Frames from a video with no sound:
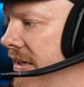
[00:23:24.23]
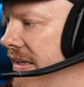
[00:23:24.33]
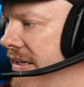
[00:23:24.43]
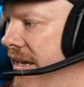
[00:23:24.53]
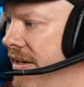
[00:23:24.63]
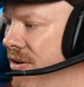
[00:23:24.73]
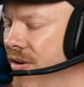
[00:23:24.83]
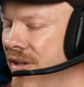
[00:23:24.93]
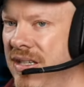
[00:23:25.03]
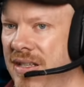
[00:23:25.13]
Yeah,
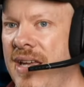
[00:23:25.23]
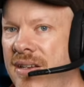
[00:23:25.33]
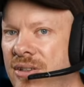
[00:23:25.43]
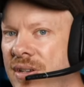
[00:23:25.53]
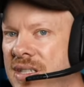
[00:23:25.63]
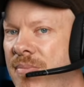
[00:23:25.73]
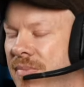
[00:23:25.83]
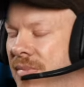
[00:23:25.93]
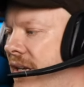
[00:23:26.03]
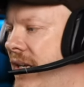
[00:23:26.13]
90. Yeah, 90
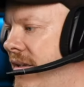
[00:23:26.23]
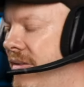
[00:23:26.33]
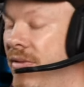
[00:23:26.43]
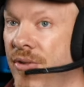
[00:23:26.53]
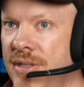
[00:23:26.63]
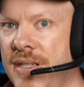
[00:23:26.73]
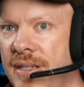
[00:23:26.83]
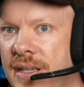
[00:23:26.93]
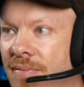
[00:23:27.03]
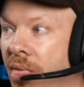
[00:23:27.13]
d. Uh, 90
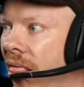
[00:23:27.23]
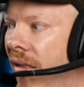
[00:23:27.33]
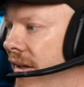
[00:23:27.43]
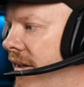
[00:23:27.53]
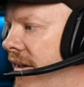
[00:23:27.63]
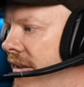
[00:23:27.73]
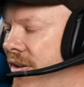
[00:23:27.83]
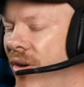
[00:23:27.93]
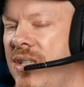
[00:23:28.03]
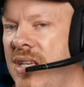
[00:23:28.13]
d. The
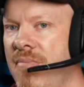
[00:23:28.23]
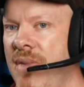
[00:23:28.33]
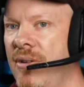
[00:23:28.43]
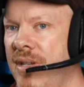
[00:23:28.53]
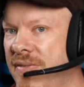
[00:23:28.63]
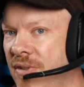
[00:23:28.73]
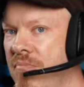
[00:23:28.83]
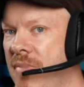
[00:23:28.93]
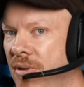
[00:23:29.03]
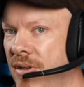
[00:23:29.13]
90 mil is for
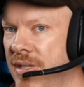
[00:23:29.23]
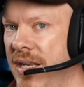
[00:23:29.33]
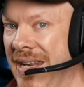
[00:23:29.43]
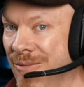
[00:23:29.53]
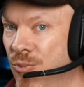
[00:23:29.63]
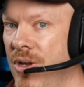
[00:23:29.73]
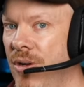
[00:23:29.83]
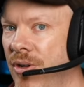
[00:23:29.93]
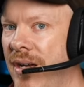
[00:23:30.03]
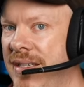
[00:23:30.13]
mirrorless, and it will
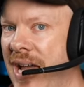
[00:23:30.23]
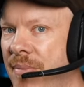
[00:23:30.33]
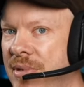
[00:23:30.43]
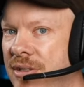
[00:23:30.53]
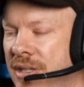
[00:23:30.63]
not adapt to